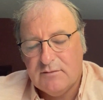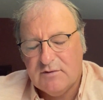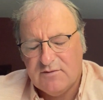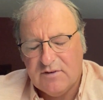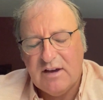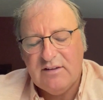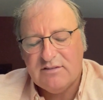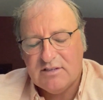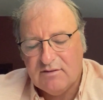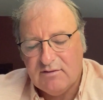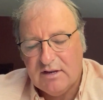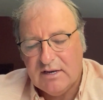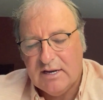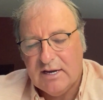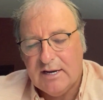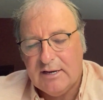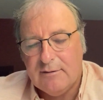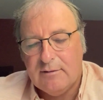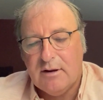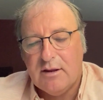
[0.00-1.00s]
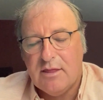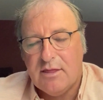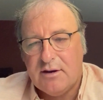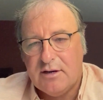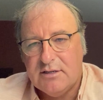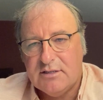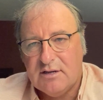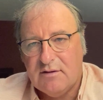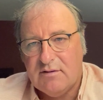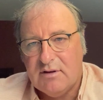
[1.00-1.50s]
579 and
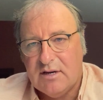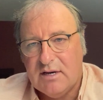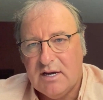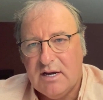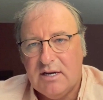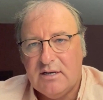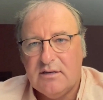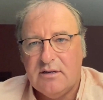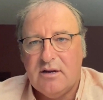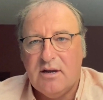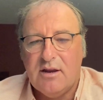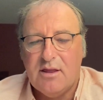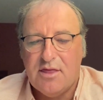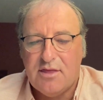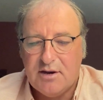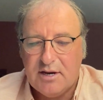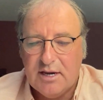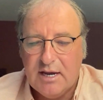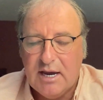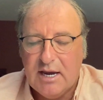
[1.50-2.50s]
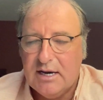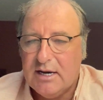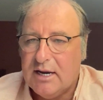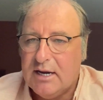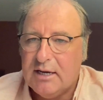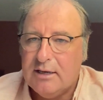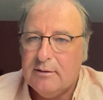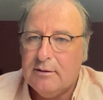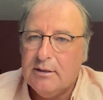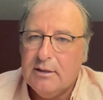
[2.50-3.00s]
379 and
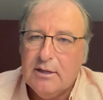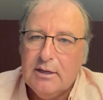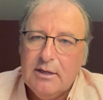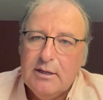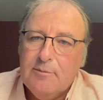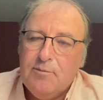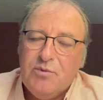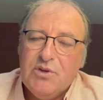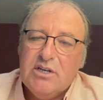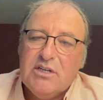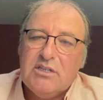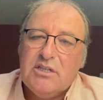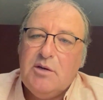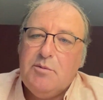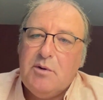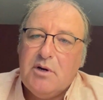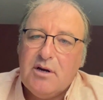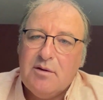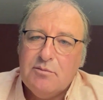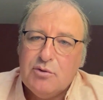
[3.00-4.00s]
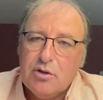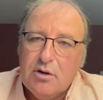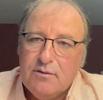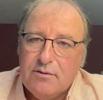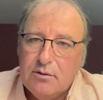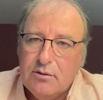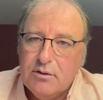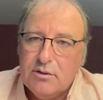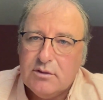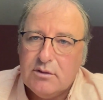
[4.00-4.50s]
389, sleeper comes off
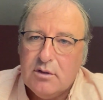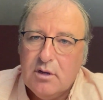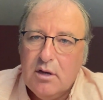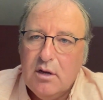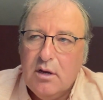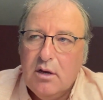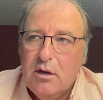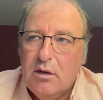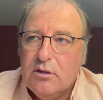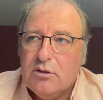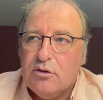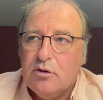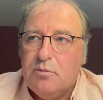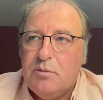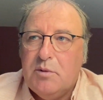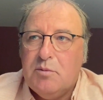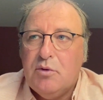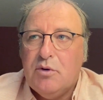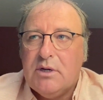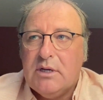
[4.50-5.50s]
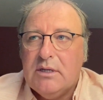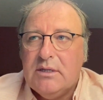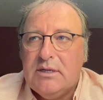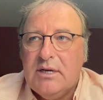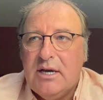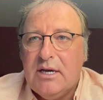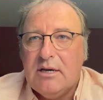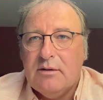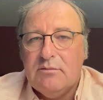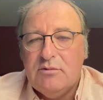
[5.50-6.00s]
those, so people can
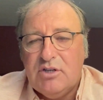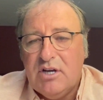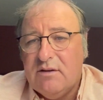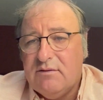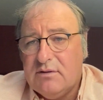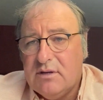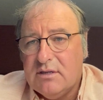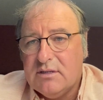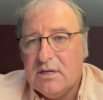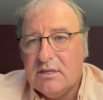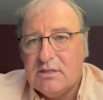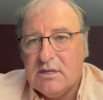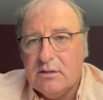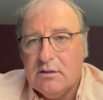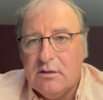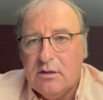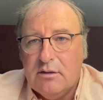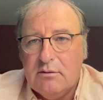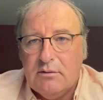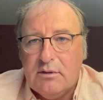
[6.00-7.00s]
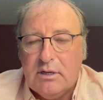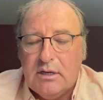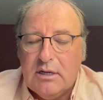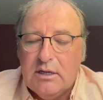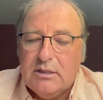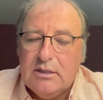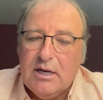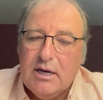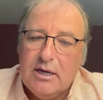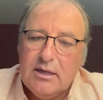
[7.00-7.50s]
take them. Jeff does this a lot.
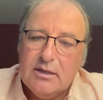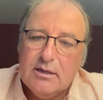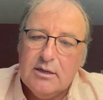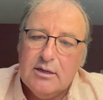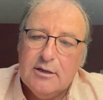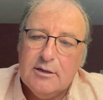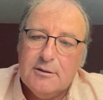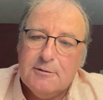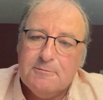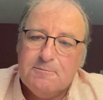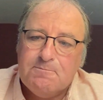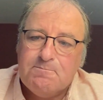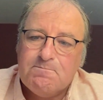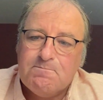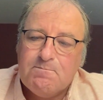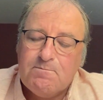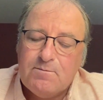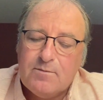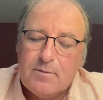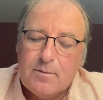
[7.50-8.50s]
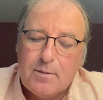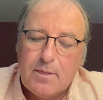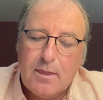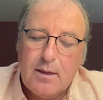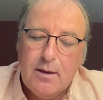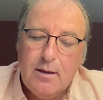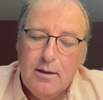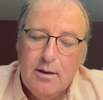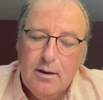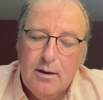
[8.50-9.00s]
You take the
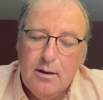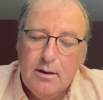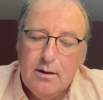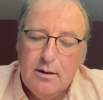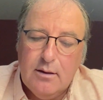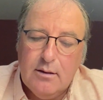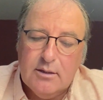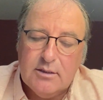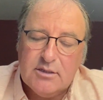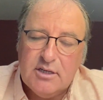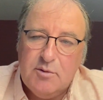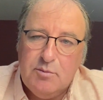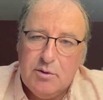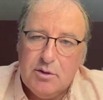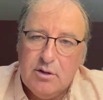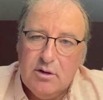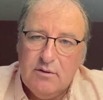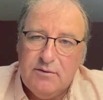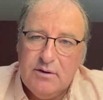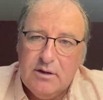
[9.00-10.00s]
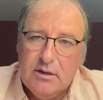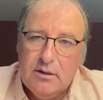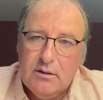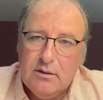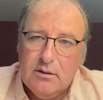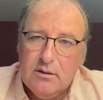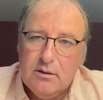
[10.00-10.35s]
sleeper off it.